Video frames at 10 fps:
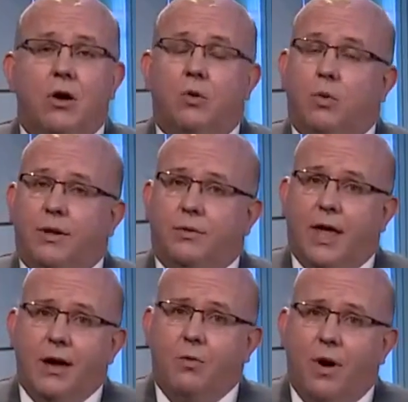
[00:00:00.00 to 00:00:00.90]
what
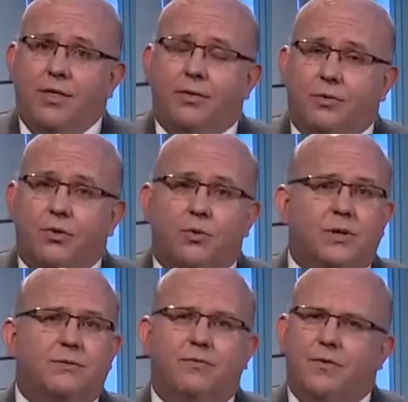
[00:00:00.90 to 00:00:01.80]
they went through
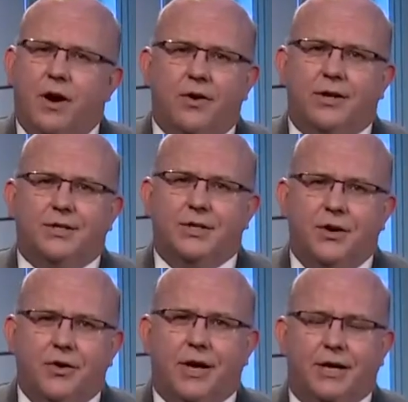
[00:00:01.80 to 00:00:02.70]
was very
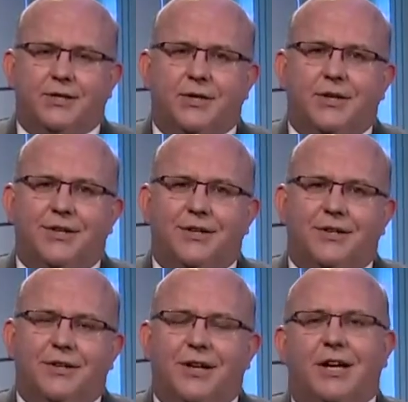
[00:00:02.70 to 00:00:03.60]
serious.
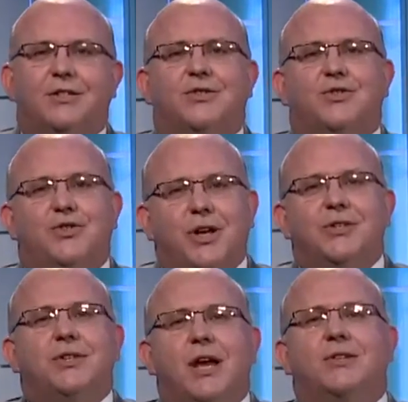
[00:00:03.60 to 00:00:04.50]
It's
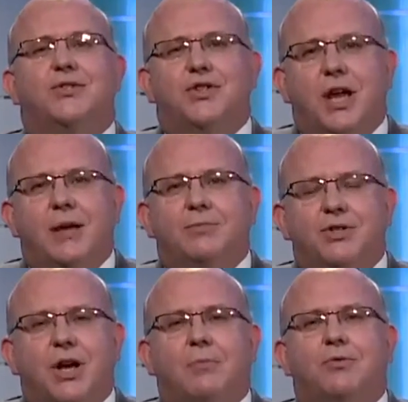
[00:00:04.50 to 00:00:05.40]
just as James
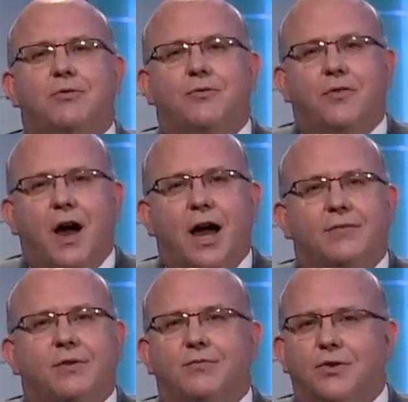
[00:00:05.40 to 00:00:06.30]
chapter
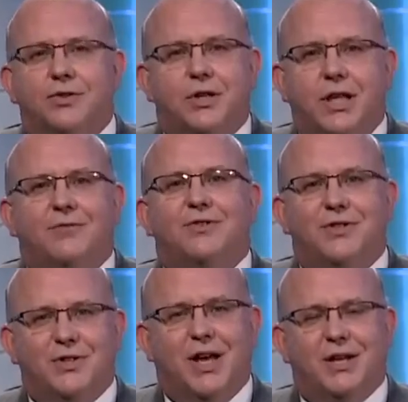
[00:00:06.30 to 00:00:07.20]
5 and verse 11
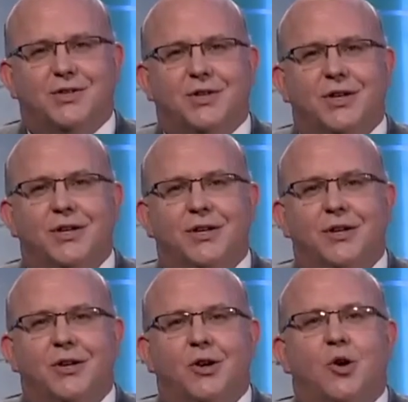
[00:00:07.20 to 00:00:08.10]
says,
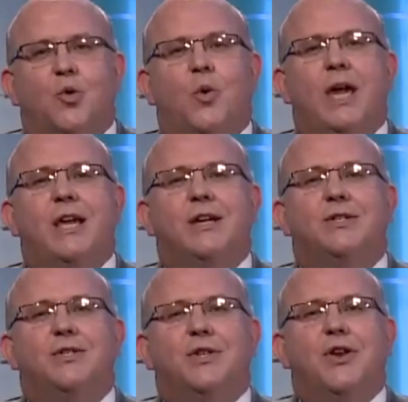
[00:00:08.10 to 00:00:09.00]
"We
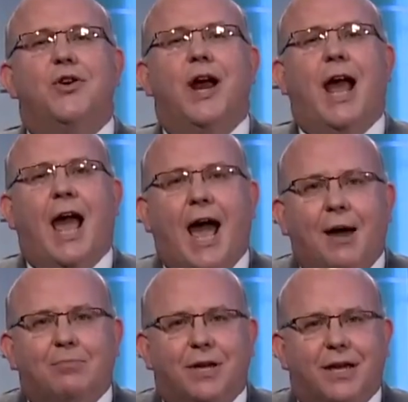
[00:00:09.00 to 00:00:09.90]
consider
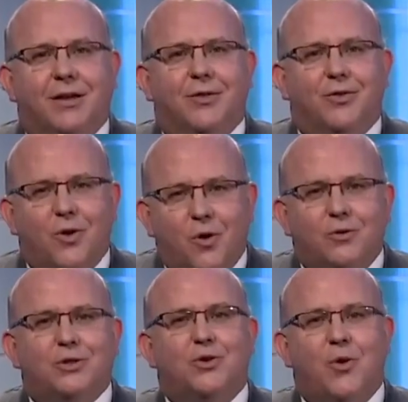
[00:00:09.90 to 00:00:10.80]
happy
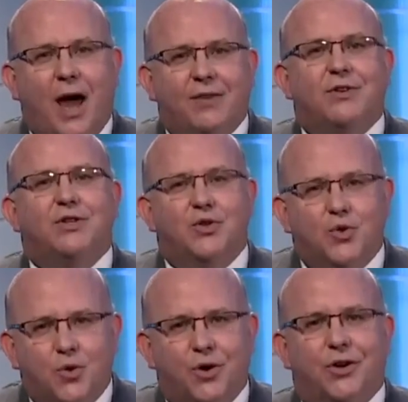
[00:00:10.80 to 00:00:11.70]
those who have
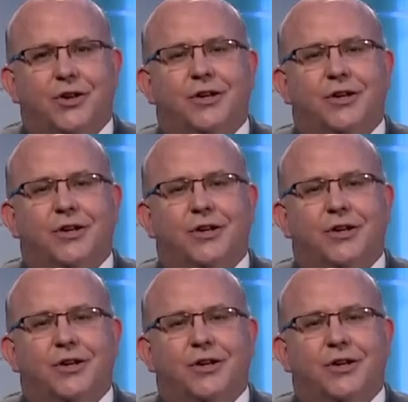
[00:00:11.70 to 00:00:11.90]
endured."